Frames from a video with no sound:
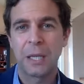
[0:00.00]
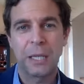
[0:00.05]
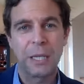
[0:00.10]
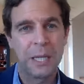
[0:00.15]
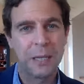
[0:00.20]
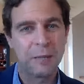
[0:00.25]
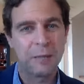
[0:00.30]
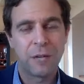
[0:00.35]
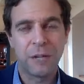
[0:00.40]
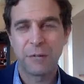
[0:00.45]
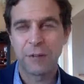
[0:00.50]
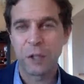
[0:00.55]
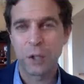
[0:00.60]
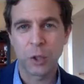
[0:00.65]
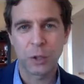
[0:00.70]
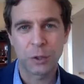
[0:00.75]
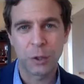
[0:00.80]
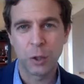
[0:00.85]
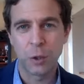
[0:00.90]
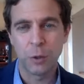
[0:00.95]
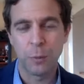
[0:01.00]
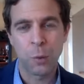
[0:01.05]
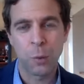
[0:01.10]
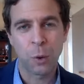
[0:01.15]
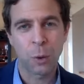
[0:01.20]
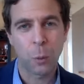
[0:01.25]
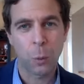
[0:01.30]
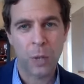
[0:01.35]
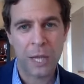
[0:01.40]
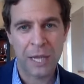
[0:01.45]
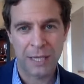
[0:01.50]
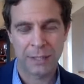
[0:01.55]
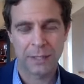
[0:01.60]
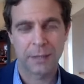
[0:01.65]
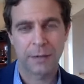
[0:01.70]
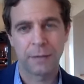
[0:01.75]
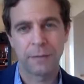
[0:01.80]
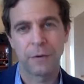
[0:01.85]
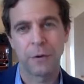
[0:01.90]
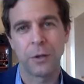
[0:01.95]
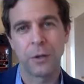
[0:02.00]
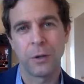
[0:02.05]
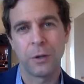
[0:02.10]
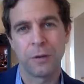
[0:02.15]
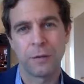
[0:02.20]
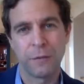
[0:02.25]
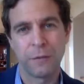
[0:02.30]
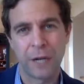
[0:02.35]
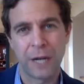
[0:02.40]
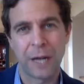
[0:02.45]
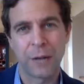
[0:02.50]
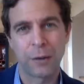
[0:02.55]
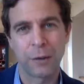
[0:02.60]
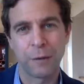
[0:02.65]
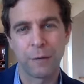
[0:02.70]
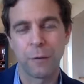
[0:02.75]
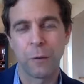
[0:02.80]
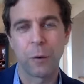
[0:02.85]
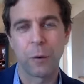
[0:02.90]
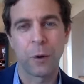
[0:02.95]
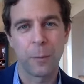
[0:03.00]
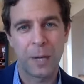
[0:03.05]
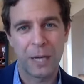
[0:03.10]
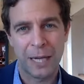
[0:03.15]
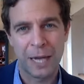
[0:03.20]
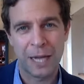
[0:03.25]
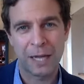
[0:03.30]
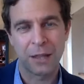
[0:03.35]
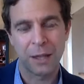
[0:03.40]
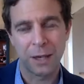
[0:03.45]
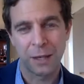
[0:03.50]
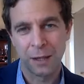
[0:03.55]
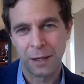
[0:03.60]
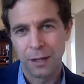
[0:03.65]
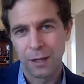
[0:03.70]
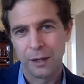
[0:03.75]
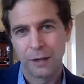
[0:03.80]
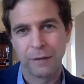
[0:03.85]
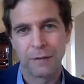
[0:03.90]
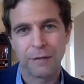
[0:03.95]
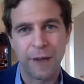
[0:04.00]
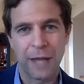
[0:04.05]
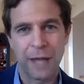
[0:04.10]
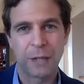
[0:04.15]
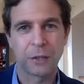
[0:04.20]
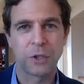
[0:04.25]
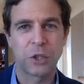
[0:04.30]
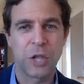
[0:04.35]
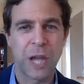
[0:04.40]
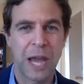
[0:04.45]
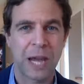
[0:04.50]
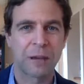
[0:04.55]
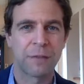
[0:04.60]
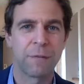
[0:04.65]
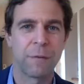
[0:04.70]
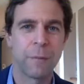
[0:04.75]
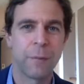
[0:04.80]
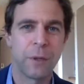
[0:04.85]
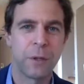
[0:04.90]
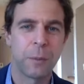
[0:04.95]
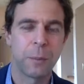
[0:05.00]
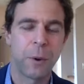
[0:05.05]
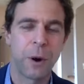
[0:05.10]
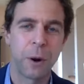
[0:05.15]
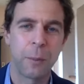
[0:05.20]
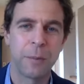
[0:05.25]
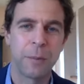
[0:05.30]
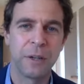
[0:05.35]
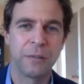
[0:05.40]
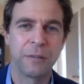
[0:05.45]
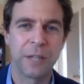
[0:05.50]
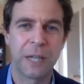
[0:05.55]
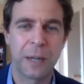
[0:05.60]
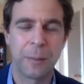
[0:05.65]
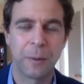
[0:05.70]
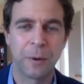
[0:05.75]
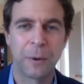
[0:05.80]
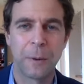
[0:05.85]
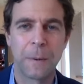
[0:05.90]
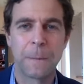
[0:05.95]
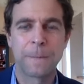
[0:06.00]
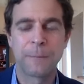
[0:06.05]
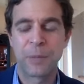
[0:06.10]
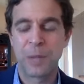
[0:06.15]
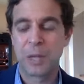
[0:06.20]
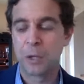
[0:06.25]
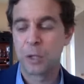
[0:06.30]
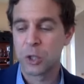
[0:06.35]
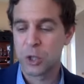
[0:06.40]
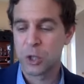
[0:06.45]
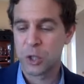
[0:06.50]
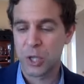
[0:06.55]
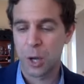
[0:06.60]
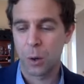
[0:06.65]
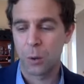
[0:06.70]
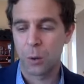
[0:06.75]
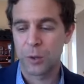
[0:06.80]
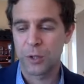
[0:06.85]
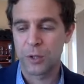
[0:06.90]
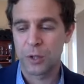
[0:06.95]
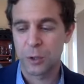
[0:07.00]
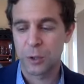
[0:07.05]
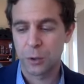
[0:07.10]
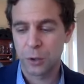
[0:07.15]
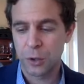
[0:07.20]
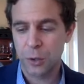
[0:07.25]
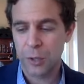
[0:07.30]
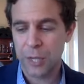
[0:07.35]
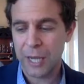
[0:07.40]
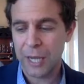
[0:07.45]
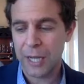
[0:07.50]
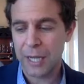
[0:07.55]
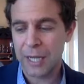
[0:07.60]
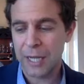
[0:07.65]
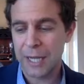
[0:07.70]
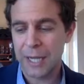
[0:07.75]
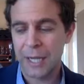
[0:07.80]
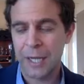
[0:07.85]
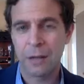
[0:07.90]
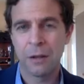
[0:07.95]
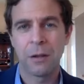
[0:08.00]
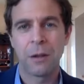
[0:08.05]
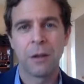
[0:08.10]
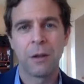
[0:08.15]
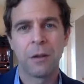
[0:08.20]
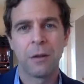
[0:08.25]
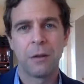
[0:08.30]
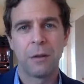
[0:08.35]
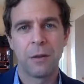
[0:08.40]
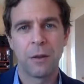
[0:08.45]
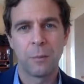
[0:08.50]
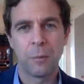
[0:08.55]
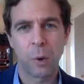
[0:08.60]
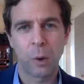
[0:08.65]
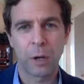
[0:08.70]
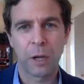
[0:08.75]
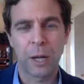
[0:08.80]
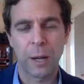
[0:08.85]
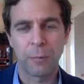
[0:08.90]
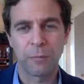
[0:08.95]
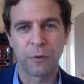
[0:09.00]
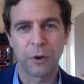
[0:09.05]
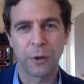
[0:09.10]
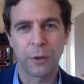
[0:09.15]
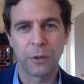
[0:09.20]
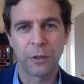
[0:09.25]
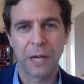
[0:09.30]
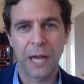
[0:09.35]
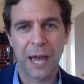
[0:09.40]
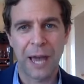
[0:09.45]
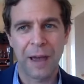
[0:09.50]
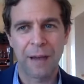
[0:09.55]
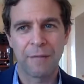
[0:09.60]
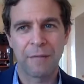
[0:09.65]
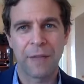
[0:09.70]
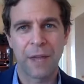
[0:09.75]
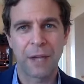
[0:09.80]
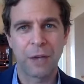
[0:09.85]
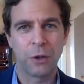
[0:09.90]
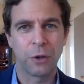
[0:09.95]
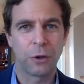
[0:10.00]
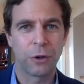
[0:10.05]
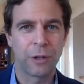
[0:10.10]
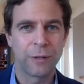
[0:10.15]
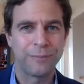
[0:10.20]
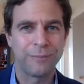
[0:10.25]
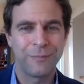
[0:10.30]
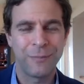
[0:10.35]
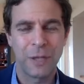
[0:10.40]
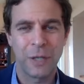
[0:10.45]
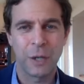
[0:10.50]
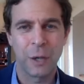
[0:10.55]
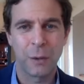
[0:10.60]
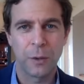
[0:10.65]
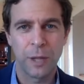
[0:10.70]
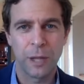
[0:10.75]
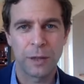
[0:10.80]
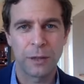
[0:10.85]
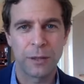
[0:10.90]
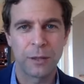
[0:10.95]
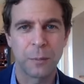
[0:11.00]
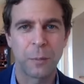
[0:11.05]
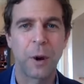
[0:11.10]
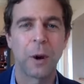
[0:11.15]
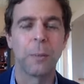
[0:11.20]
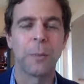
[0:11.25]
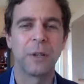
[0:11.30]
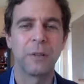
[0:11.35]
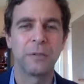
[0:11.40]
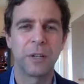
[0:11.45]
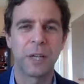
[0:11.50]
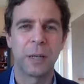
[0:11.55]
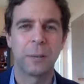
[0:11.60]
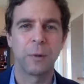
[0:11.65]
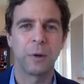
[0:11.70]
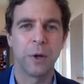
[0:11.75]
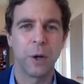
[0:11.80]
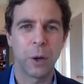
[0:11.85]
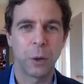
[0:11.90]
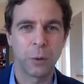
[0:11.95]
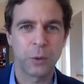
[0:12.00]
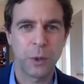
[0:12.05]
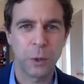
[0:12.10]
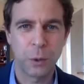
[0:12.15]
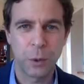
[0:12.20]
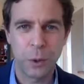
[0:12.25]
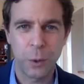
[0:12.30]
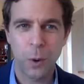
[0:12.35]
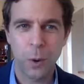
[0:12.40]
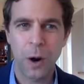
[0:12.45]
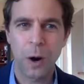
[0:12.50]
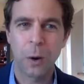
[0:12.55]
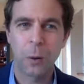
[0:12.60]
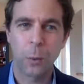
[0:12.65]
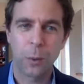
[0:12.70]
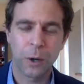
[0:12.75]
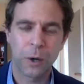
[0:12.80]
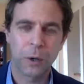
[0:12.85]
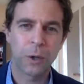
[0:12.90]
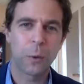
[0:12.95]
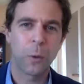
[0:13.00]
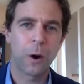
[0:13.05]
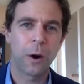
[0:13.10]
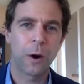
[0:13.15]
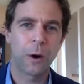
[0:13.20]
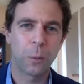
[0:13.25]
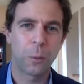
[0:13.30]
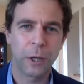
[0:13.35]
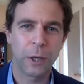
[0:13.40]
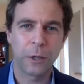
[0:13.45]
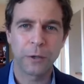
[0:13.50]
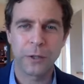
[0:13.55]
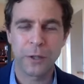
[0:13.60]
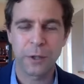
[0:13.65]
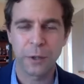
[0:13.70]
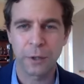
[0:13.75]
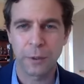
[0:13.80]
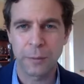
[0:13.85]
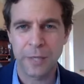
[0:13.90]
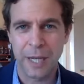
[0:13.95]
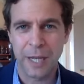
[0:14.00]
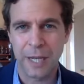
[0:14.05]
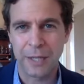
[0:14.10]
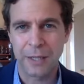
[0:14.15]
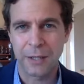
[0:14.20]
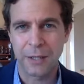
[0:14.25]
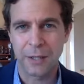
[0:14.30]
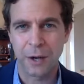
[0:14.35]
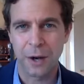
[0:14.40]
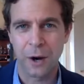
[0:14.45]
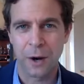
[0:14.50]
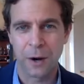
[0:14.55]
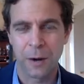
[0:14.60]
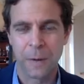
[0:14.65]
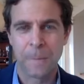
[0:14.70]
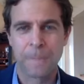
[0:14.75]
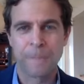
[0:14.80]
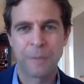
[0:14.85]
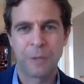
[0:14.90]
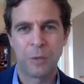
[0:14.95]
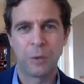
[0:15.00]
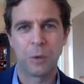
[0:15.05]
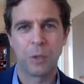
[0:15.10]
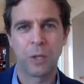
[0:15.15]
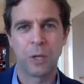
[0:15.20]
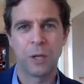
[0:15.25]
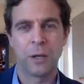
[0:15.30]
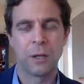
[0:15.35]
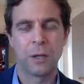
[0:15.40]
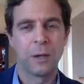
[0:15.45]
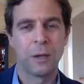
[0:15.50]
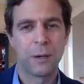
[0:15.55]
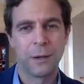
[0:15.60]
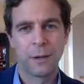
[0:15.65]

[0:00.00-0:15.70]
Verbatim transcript: even if it took two more weeks for you to fill out the form and get the final check from the Department of Labor. So the sooner you get in, the more comfort you'll have that you're, you know, that the Department of Labor knows who you are, where you are, and what your circumstances are. You can